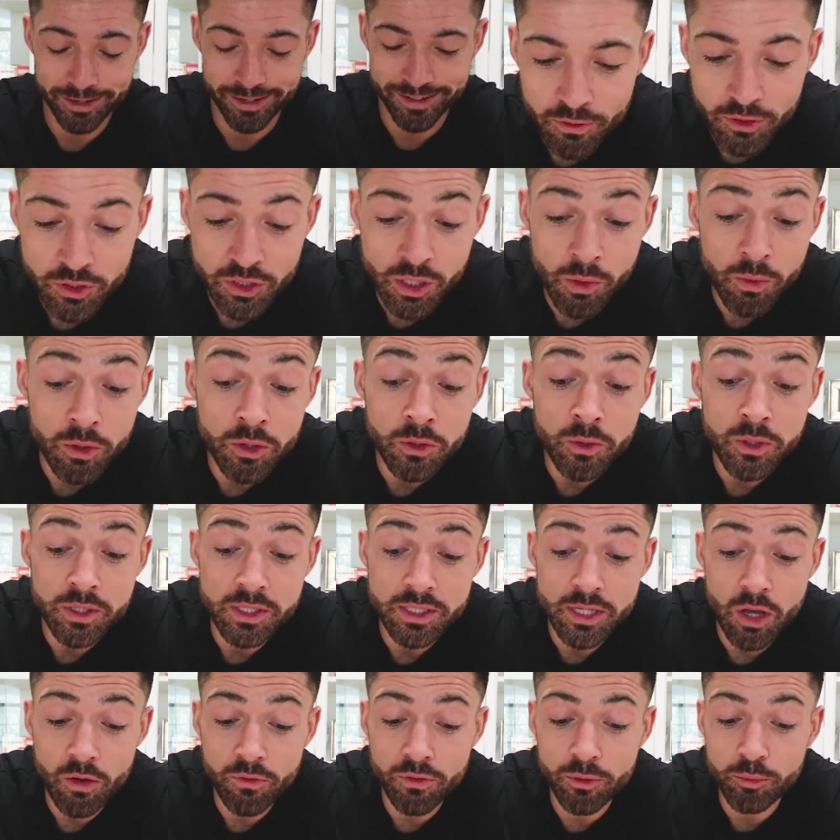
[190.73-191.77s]
For someone who is
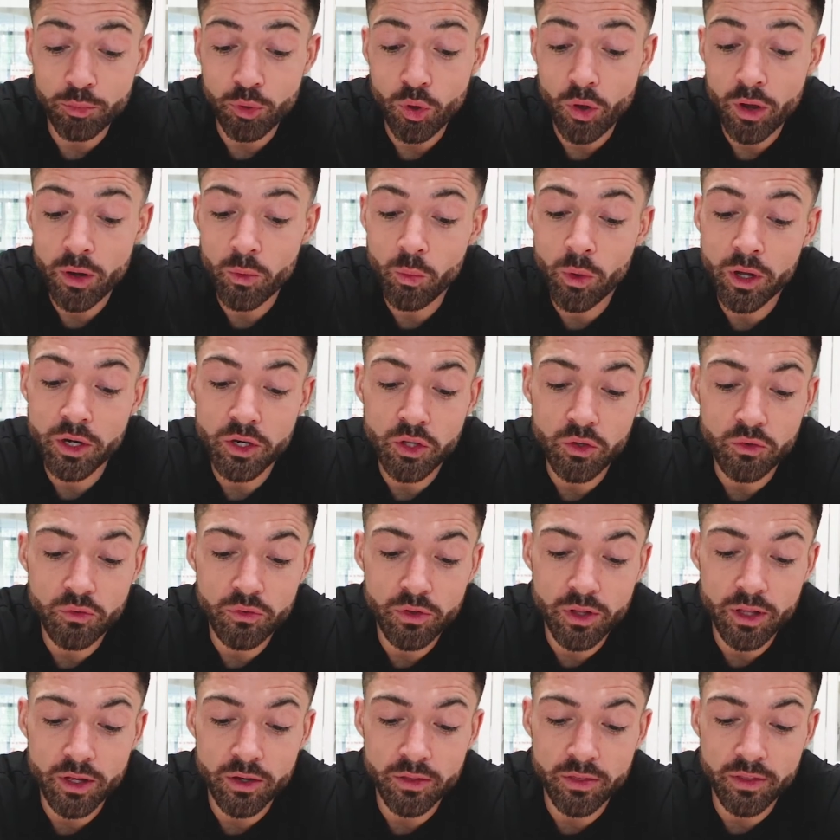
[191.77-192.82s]
self-employed, what do you
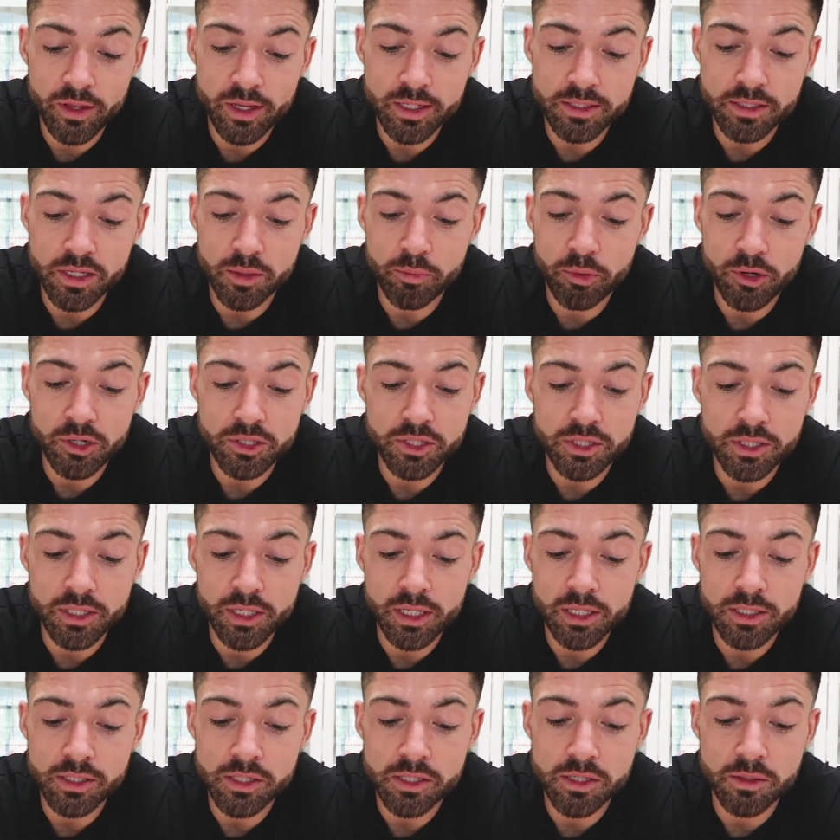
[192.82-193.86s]
feel are things that a person
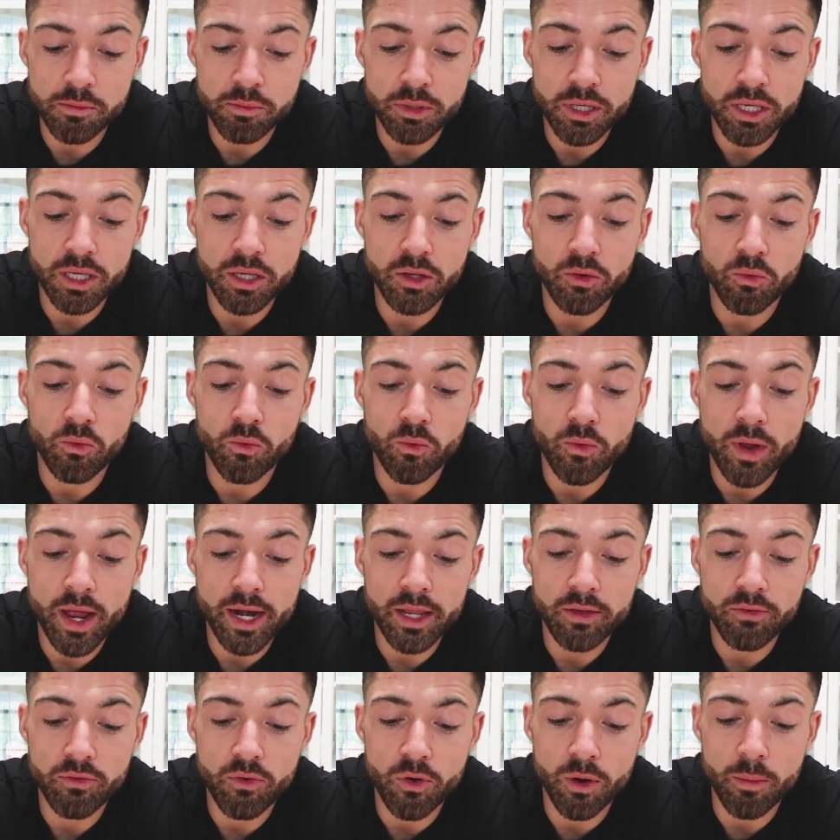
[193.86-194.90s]
needs to be
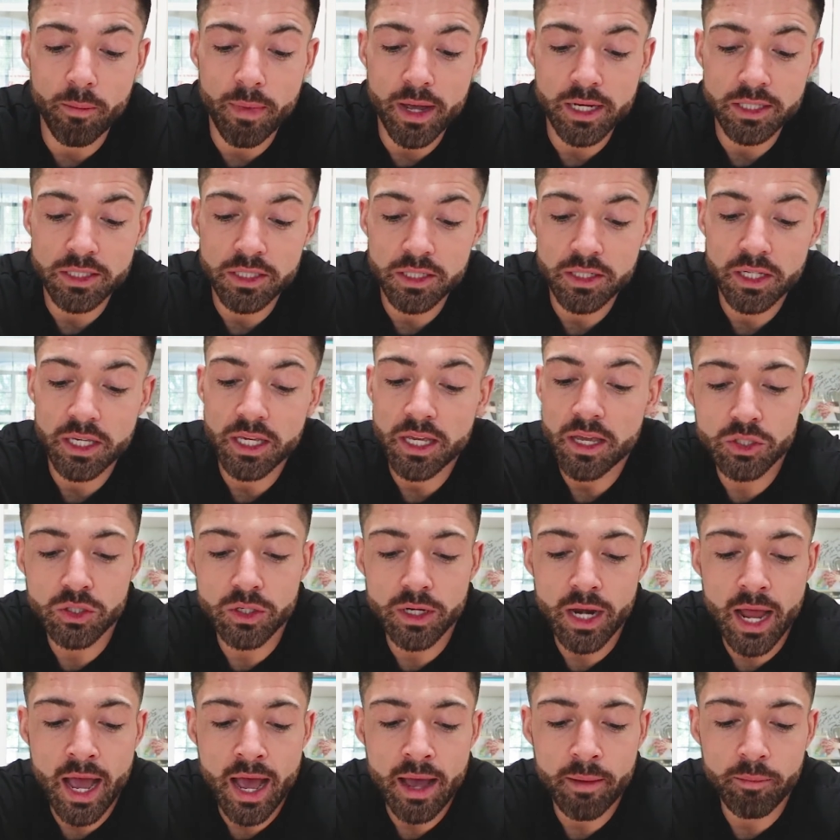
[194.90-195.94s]
ready for mentally to
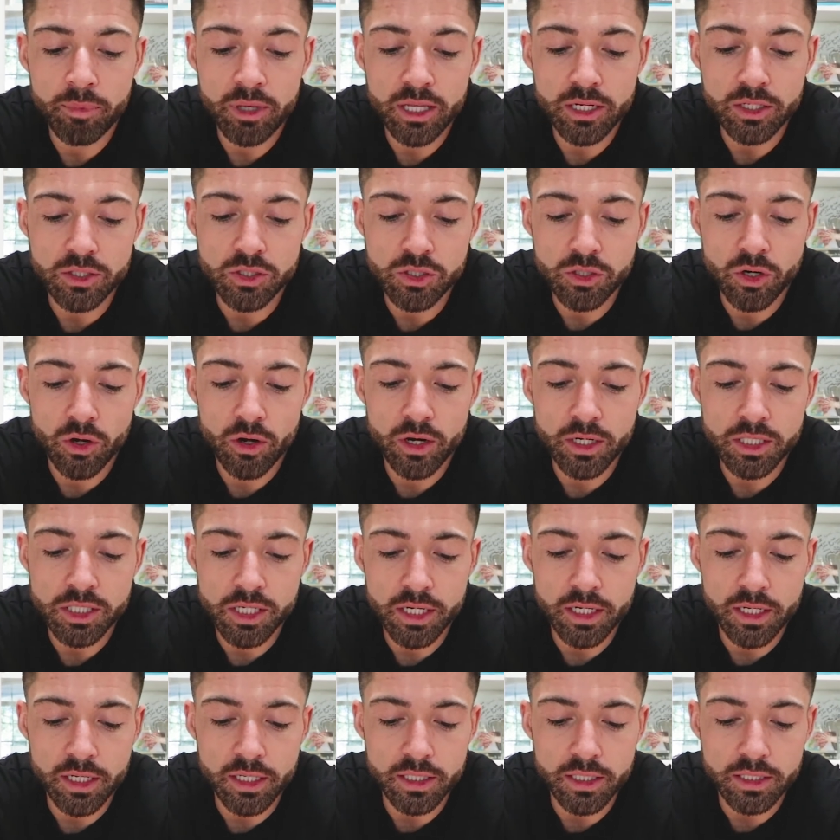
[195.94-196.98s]
not be discouraged
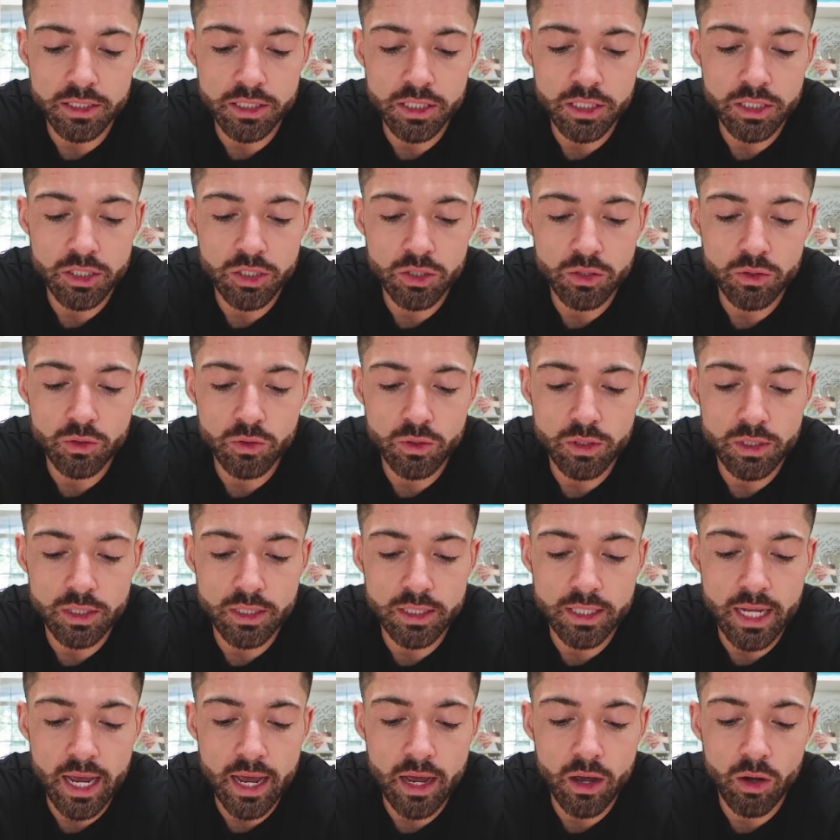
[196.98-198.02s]
and continue
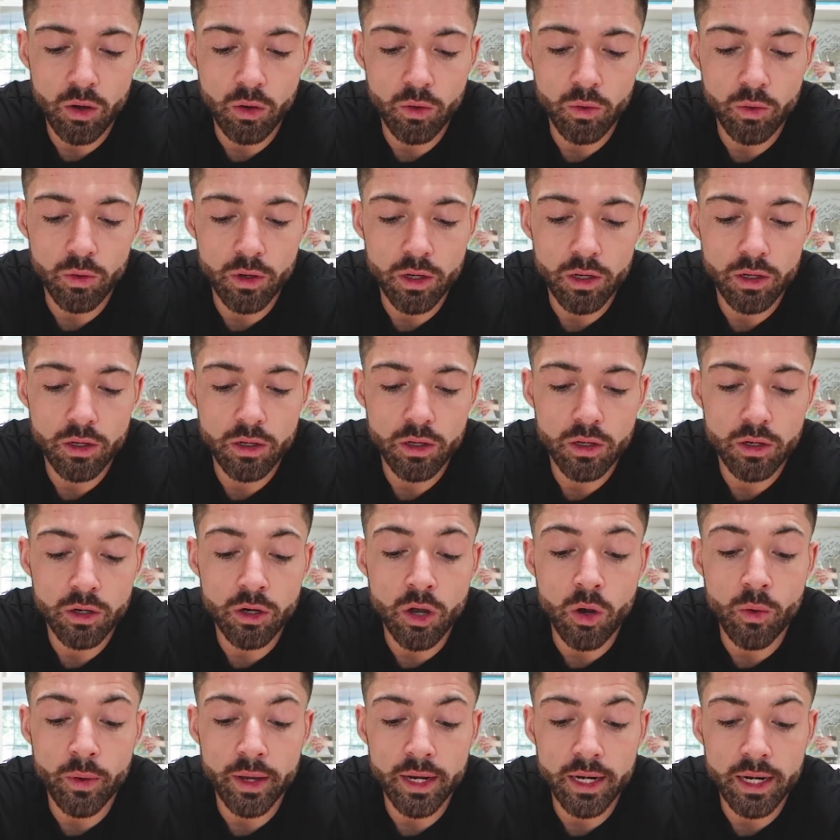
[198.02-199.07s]
down,
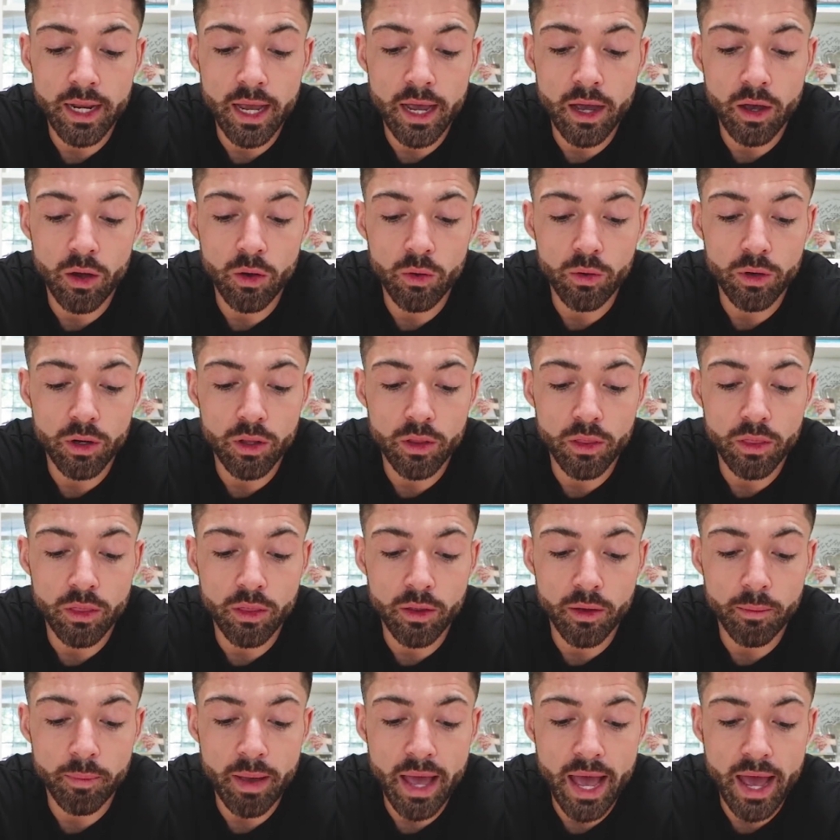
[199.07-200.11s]
going down
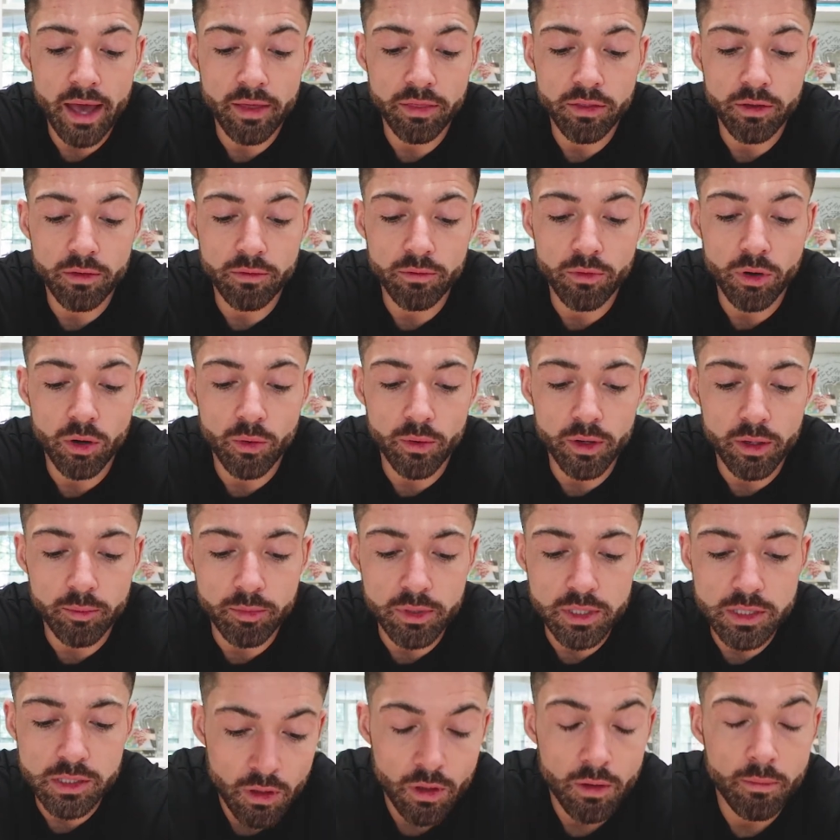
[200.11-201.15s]
the path of growing a
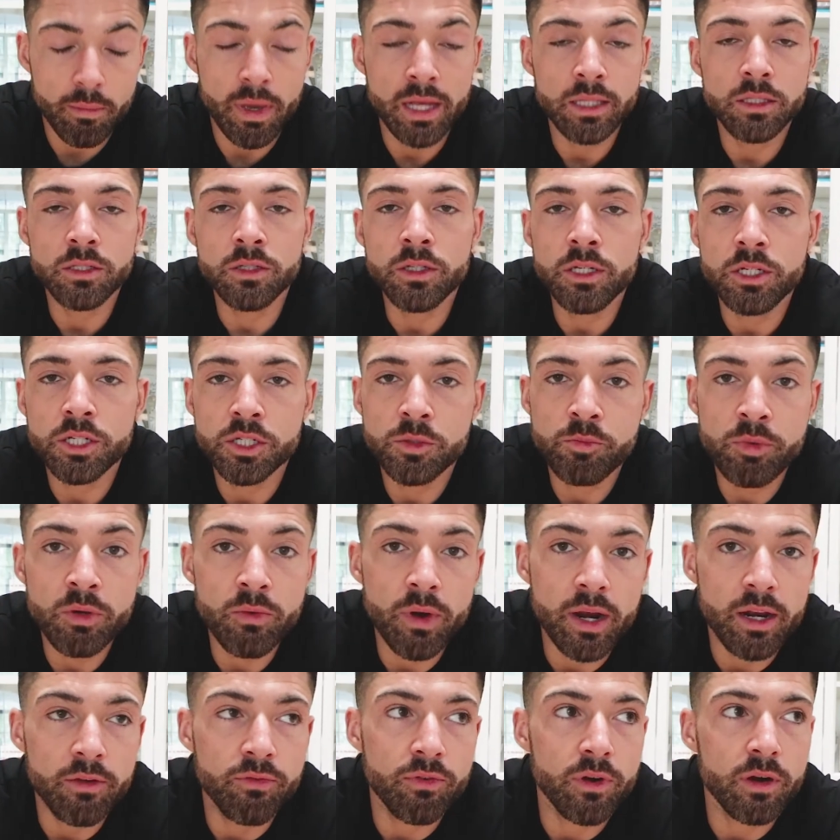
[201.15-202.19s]
business? Mentally, just be
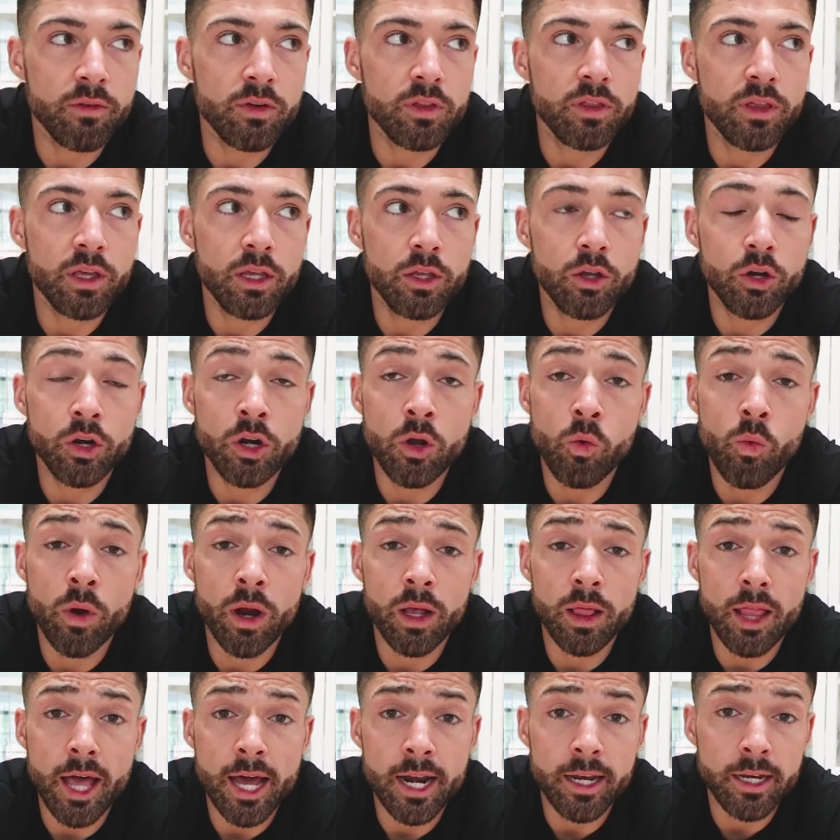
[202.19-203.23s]
ready for everything. You're gonna wear a
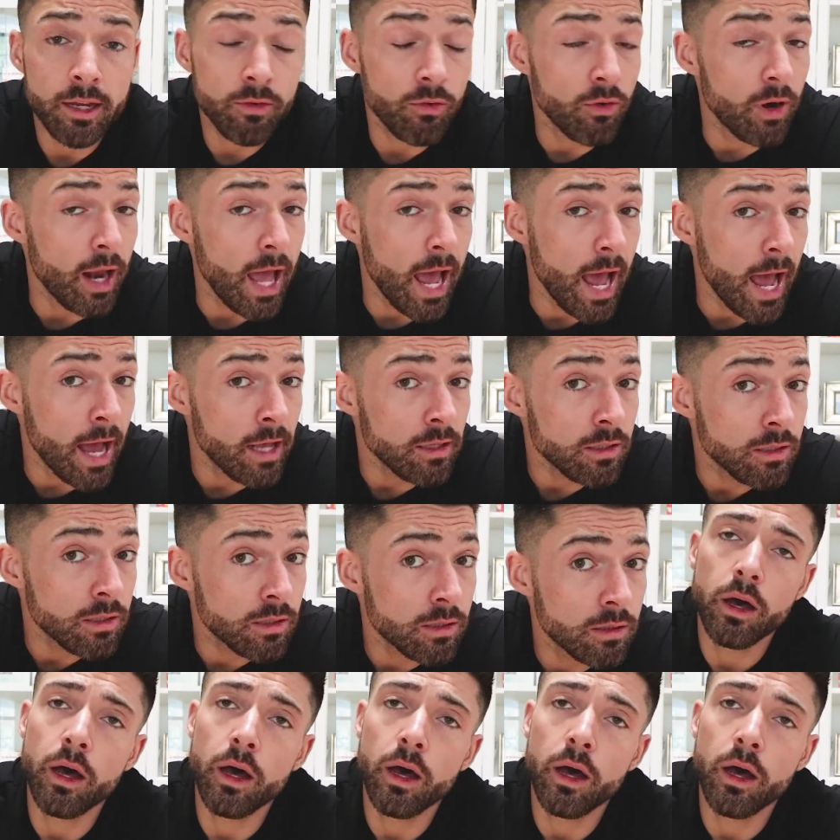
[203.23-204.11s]
lot of different hats.